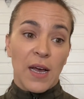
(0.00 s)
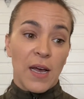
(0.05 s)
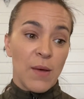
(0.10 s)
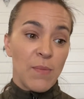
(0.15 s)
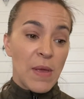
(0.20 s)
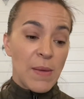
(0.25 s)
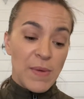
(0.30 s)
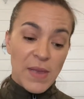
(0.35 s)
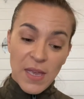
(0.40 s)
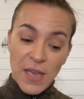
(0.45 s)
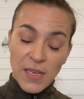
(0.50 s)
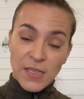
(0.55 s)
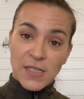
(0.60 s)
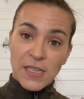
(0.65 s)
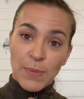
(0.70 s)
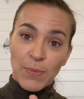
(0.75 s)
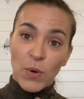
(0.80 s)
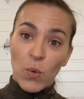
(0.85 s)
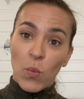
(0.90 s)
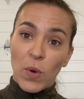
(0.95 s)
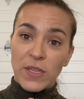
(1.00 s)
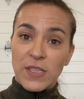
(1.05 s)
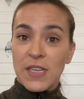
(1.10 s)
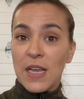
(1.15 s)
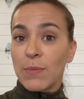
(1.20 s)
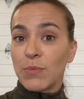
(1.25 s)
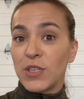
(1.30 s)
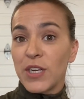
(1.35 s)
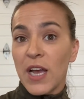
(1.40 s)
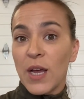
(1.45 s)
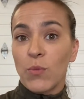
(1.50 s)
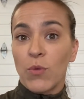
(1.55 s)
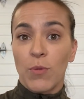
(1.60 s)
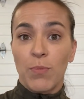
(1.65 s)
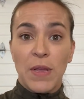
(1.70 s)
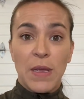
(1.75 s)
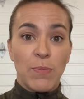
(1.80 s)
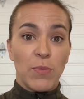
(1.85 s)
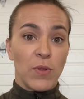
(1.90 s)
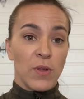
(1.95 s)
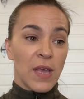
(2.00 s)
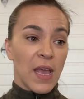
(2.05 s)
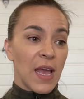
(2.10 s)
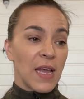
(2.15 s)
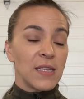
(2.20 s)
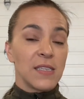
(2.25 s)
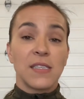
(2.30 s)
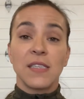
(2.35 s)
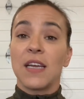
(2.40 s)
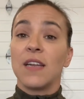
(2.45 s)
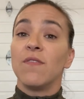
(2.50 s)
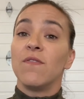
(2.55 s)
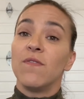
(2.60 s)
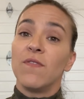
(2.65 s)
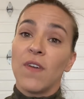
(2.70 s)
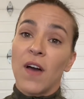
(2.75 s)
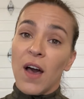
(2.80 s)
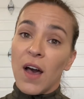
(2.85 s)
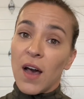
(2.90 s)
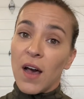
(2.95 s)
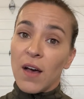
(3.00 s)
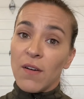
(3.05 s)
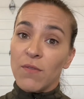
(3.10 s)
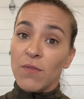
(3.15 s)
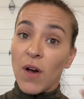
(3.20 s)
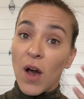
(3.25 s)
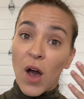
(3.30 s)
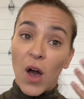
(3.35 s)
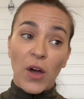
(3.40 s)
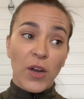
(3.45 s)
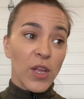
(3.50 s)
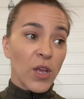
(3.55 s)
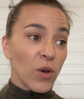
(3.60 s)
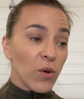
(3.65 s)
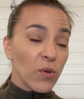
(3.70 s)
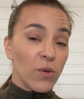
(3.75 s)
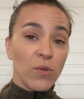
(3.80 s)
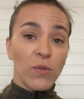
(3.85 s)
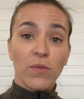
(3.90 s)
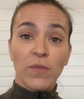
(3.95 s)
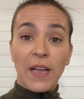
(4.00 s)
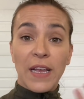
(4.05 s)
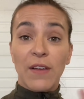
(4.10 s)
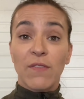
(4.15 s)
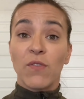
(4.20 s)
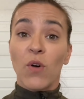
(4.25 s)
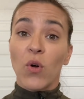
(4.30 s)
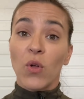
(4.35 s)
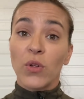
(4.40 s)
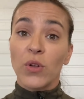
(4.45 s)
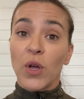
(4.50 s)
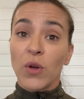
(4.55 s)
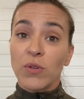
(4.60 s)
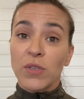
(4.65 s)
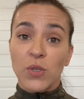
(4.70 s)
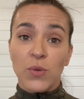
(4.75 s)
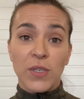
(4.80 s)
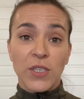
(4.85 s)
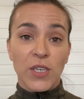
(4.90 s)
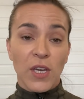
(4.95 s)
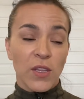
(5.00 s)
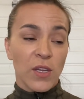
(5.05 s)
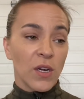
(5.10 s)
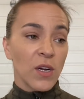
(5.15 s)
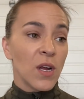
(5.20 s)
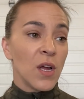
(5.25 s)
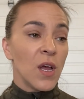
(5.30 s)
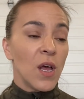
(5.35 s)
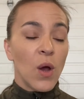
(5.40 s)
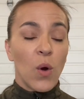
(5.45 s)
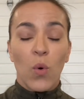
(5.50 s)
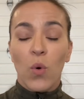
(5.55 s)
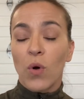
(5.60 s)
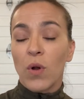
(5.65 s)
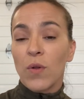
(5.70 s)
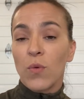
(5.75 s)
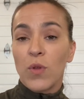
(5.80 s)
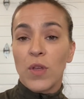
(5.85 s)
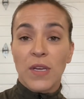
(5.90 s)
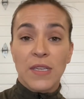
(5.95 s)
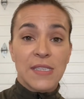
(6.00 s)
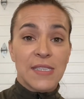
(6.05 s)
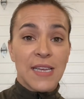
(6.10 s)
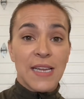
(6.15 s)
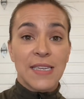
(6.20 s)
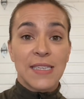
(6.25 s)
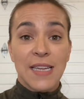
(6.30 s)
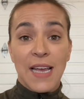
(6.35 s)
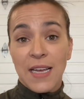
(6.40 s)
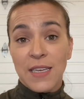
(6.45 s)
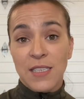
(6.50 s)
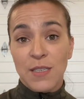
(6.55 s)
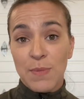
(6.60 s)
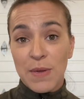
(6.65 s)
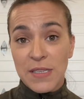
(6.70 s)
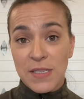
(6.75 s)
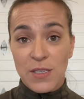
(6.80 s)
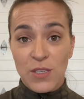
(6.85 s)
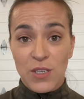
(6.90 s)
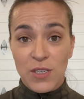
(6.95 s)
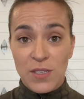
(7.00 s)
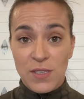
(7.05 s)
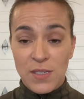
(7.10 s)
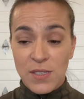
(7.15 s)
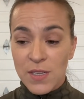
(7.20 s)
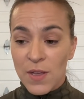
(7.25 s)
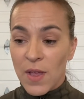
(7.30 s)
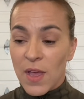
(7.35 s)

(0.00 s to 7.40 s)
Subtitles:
maybe a separate WhatsApp chat where people can send audio, like a vocal note to each other, or we can send text messages.